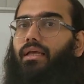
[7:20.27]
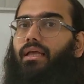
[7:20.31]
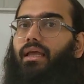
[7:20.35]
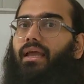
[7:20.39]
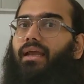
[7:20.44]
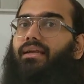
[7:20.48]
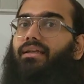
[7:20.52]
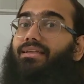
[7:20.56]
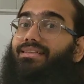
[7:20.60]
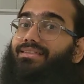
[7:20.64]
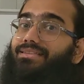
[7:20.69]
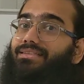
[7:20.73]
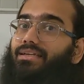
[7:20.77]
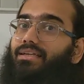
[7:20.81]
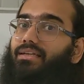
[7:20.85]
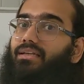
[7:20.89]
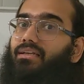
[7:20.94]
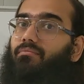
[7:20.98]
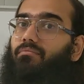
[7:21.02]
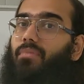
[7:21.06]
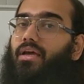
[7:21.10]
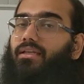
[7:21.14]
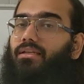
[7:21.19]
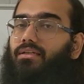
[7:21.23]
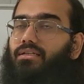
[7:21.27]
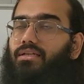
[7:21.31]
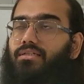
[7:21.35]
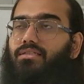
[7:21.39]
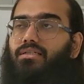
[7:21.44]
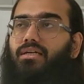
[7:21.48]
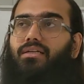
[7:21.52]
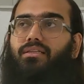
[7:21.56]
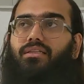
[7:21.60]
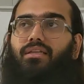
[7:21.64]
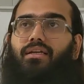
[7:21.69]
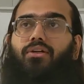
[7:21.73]
And engineering managers
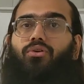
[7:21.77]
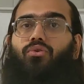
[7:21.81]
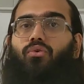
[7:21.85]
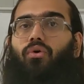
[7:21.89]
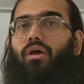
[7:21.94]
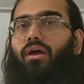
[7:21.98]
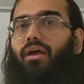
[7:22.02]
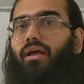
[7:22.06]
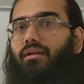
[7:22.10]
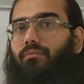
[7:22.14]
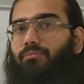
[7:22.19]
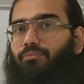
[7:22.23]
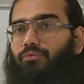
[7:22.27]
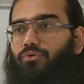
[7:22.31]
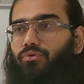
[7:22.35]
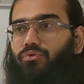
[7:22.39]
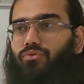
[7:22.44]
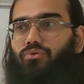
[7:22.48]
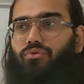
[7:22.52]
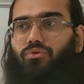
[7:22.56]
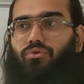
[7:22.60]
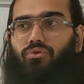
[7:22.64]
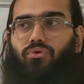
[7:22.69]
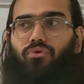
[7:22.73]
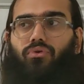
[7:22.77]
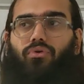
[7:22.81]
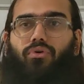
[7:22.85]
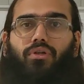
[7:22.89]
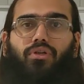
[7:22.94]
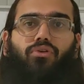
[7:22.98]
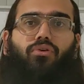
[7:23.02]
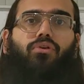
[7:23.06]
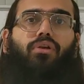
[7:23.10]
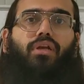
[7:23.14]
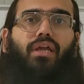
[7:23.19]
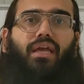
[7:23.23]
are there to help you to grow
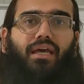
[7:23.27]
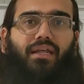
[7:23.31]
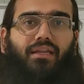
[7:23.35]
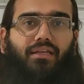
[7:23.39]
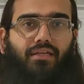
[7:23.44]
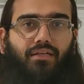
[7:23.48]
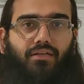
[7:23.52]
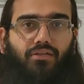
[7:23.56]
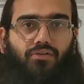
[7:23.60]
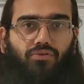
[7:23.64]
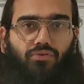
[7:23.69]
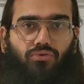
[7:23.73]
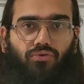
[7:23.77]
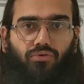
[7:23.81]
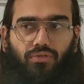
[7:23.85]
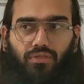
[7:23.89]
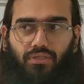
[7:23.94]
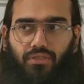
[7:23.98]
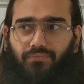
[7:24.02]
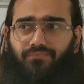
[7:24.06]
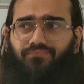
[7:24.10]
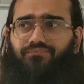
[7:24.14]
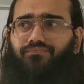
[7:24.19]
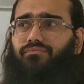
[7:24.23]
in your career growth.